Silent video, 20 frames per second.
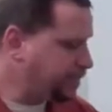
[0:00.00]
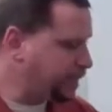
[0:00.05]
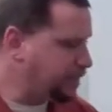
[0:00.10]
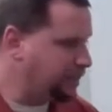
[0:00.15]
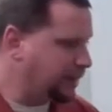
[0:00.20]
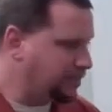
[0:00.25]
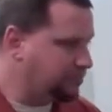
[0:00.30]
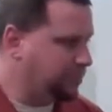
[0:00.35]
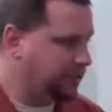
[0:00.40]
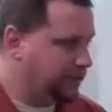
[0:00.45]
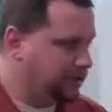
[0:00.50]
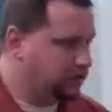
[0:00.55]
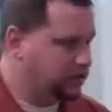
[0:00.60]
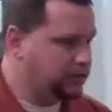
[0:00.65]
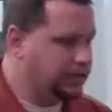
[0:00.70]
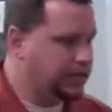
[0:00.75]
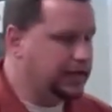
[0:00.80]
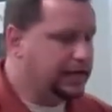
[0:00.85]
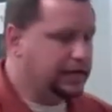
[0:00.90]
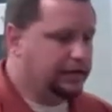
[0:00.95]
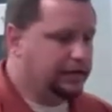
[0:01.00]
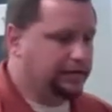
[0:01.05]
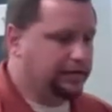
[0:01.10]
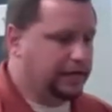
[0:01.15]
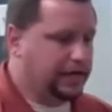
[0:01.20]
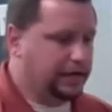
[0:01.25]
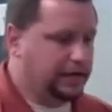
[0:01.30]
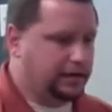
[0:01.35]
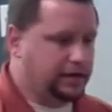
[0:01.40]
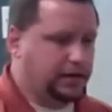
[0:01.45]
They build
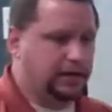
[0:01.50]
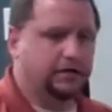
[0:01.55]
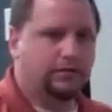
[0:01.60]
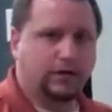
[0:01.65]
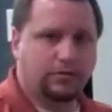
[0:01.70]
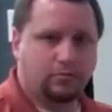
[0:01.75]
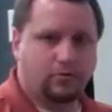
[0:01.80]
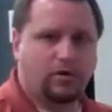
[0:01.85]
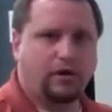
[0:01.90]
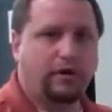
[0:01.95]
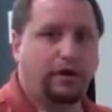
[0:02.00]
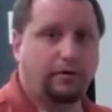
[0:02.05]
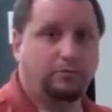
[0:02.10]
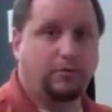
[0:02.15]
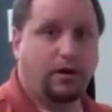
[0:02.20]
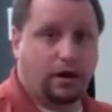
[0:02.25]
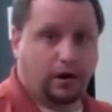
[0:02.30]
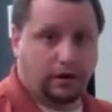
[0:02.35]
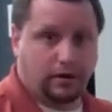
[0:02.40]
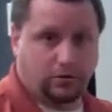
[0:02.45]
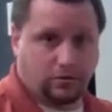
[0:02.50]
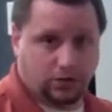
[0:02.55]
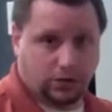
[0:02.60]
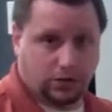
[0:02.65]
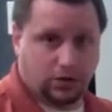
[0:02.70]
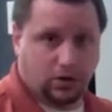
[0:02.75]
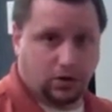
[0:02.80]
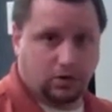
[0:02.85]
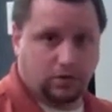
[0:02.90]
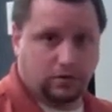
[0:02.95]
the contemporary modern
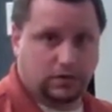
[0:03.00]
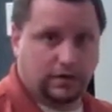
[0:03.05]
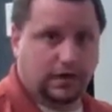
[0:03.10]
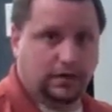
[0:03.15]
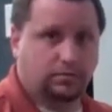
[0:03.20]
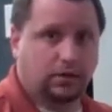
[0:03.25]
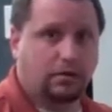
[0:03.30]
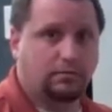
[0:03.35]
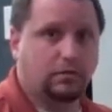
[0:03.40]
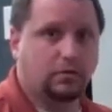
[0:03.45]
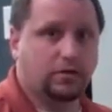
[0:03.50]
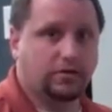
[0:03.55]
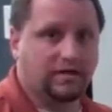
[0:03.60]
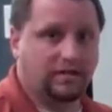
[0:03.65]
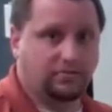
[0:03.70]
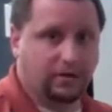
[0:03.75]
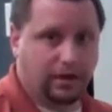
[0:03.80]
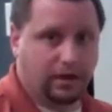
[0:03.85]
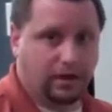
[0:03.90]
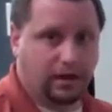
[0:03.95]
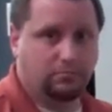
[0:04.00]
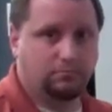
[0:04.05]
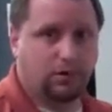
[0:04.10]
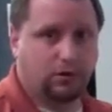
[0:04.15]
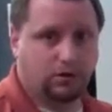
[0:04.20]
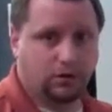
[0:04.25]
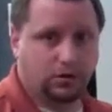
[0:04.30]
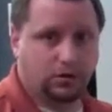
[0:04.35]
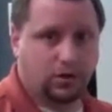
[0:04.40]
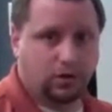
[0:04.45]
stoves, and that's probably what they've become
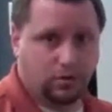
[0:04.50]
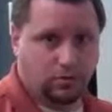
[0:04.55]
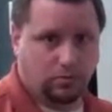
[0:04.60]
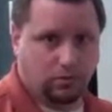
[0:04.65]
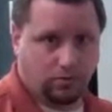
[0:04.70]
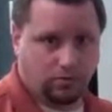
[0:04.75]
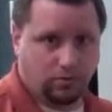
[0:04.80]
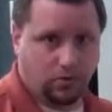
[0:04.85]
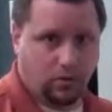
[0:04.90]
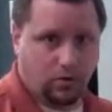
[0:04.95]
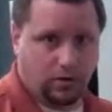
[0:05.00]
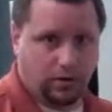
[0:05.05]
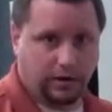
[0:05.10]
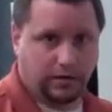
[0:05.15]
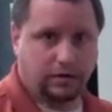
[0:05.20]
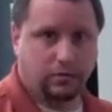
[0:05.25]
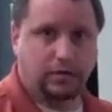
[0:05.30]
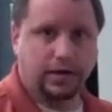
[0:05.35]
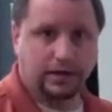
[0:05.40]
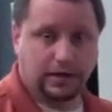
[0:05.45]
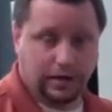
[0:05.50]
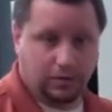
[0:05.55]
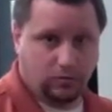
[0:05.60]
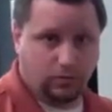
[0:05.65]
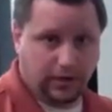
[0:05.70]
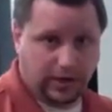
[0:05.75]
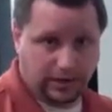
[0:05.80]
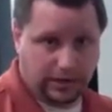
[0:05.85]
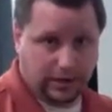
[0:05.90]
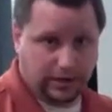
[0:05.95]
most notable for in
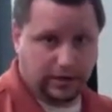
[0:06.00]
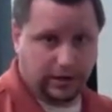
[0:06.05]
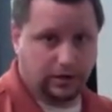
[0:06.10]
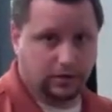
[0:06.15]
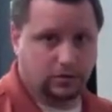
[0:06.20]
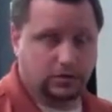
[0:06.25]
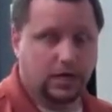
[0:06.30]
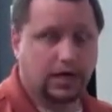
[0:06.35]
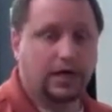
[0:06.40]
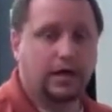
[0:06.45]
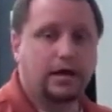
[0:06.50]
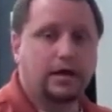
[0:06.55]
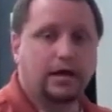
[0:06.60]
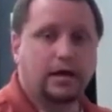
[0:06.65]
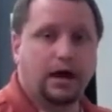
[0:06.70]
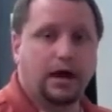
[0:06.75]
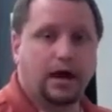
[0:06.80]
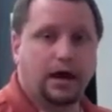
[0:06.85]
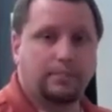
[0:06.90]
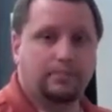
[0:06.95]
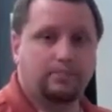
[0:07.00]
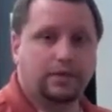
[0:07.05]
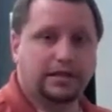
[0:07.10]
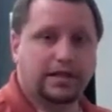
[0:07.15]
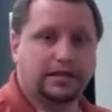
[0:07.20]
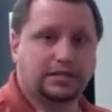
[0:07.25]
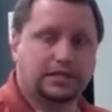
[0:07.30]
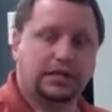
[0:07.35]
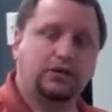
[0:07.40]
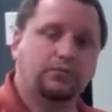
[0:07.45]
recent years. But
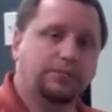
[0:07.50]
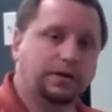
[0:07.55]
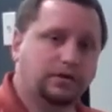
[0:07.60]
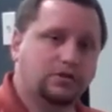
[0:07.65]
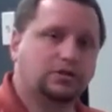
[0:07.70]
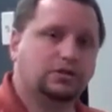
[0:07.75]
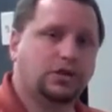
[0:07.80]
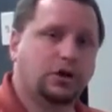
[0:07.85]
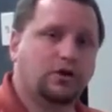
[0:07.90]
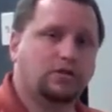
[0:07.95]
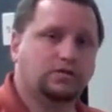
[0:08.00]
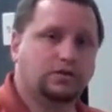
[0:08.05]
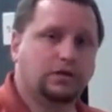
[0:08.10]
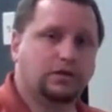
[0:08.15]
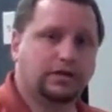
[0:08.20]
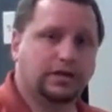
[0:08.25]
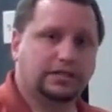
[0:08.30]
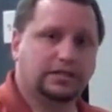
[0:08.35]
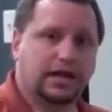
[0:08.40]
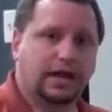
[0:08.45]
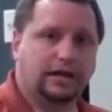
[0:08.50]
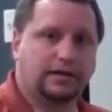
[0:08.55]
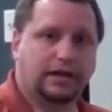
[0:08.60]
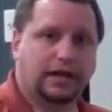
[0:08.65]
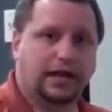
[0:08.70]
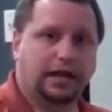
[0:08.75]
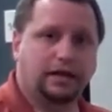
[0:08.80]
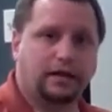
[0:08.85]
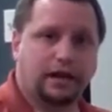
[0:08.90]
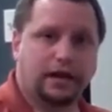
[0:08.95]
they still build stoves that are designed to
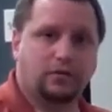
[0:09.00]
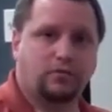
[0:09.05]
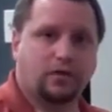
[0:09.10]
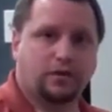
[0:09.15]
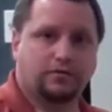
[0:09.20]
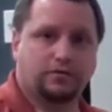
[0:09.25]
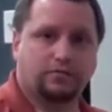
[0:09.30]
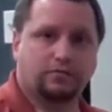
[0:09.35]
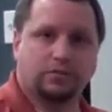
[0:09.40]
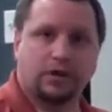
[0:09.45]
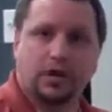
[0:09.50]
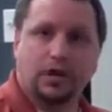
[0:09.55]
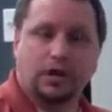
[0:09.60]
heat anywhere from